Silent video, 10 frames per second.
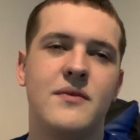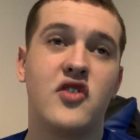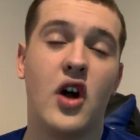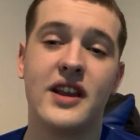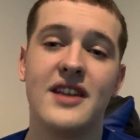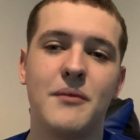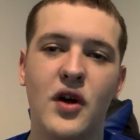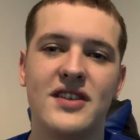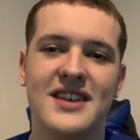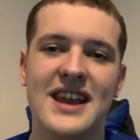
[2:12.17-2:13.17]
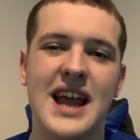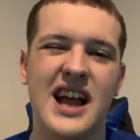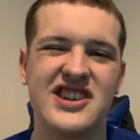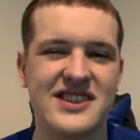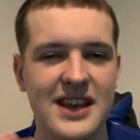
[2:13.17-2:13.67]
So I didn't mind seeing that. I
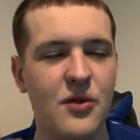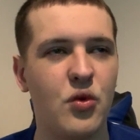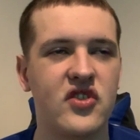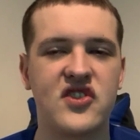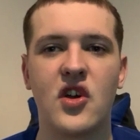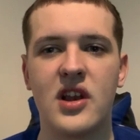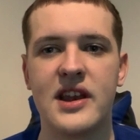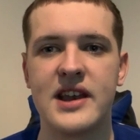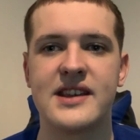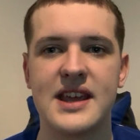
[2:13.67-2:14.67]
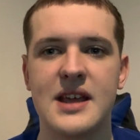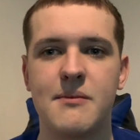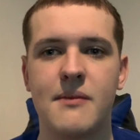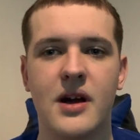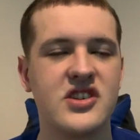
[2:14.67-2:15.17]
just didn't want Sterling in the
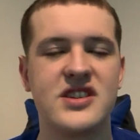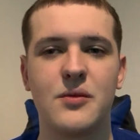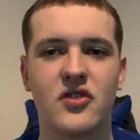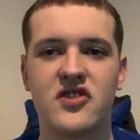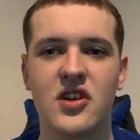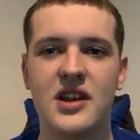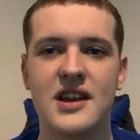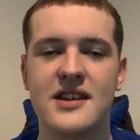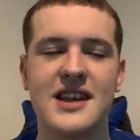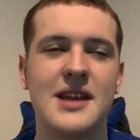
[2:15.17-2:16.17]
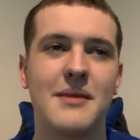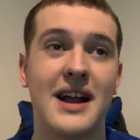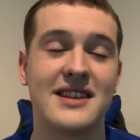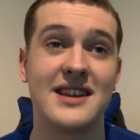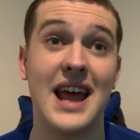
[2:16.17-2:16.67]
team. I just didn't want Sterling in the team.
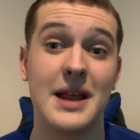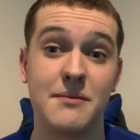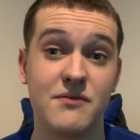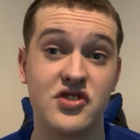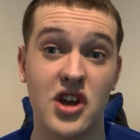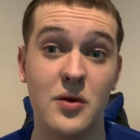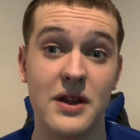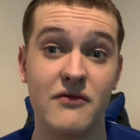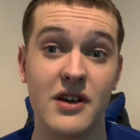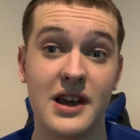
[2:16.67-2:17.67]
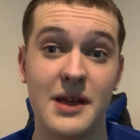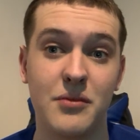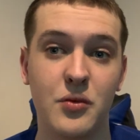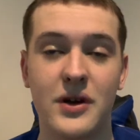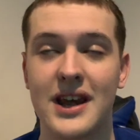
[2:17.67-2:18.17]
And today, shown it really.
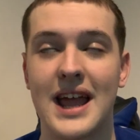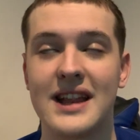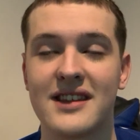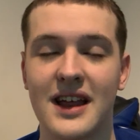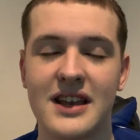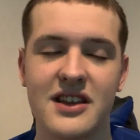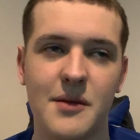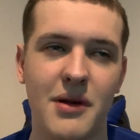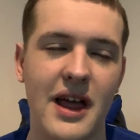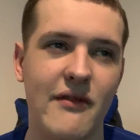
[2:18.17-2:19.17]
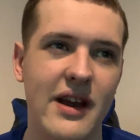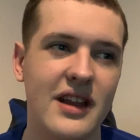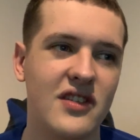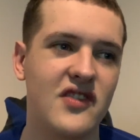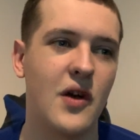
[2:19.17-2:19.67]
But we're going to get into that, into the player
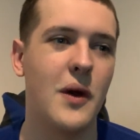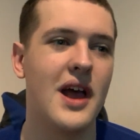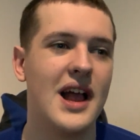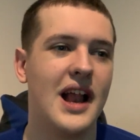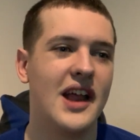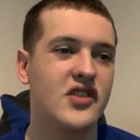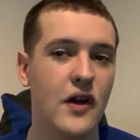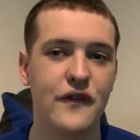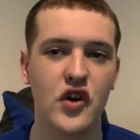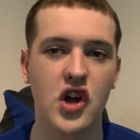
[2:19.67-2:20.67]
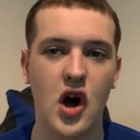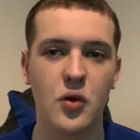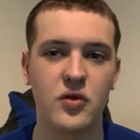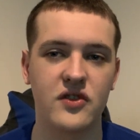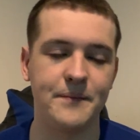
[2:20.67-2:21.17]
rating. So let's go through the
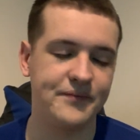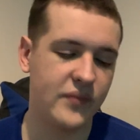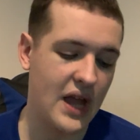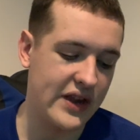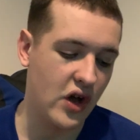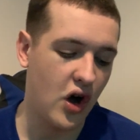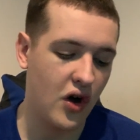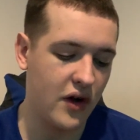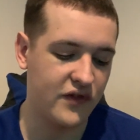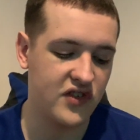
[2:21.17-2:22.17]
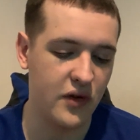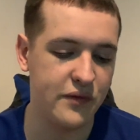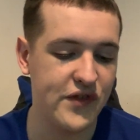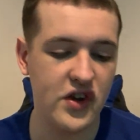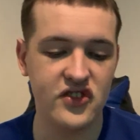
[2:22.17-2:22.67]
goals. And the half. So,
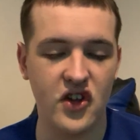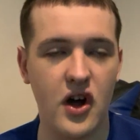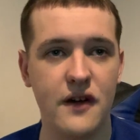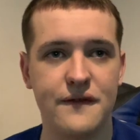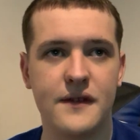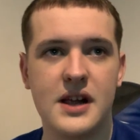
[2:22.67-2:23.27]
first half,